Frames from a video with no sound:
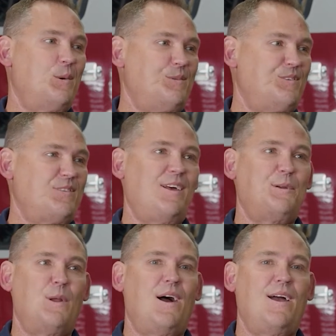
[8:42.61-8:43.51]
Just let it
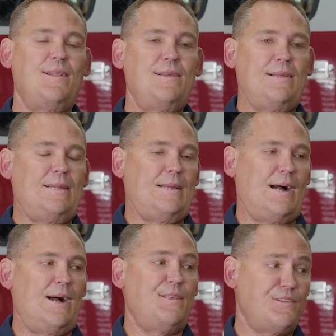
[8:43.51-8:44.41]
ride.
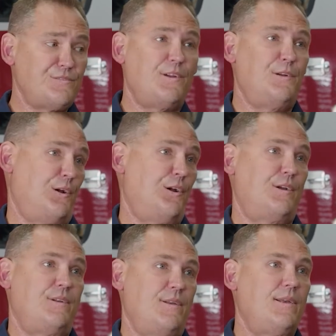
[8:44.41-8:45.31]
And then it started to
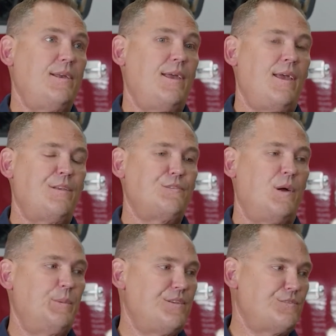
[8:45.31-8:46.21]
hurt. And so I
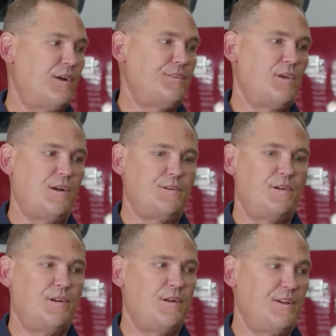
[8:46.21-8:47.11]
went and saw a
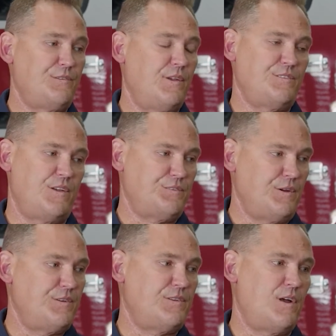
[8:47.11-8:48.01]
doctor. Actually, I saw a
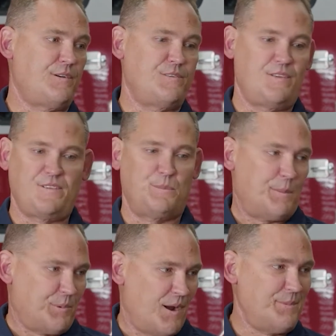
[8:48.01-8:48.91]
series of doctors. I saw my
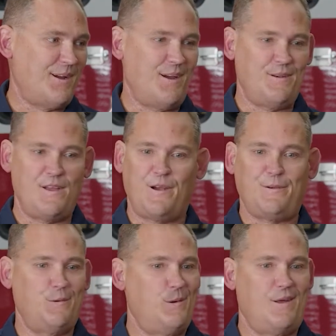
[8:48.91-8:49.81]
primary care
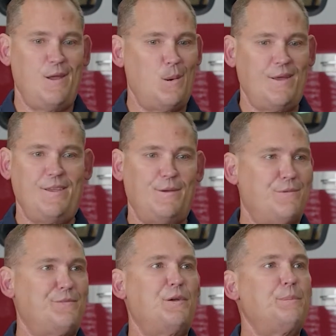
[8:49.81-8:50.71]
doctor, who had no idea,
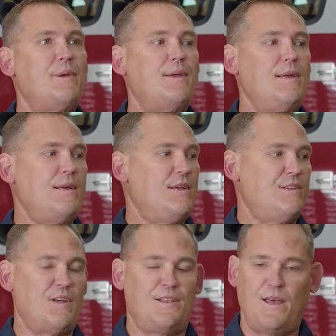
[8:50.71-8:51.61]
referred me.
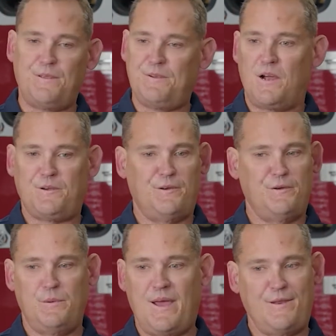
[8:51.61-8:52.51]
Saw another doctor
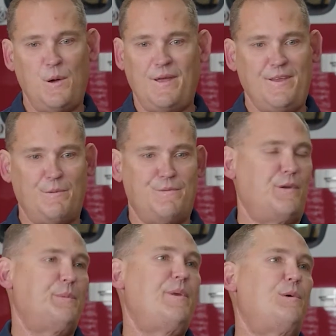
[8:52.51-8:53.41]
who had no idea,
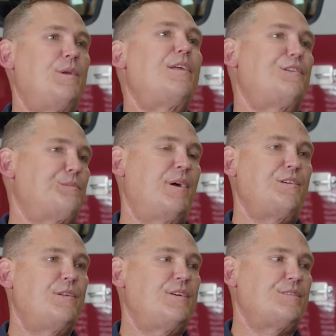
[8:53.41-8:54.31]
referred me to another
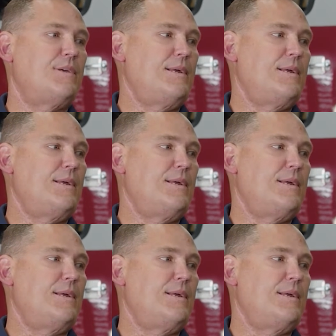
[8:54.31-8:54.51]
specialist.